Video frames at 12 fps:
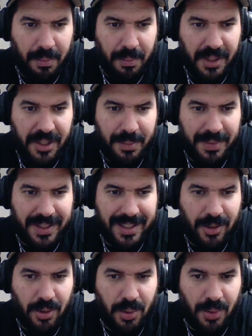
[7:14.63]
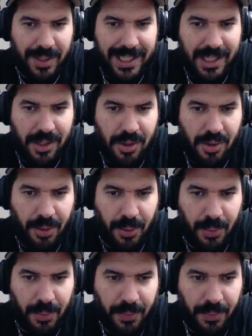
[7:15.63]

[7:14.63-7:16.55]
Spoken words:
Bishop to d2.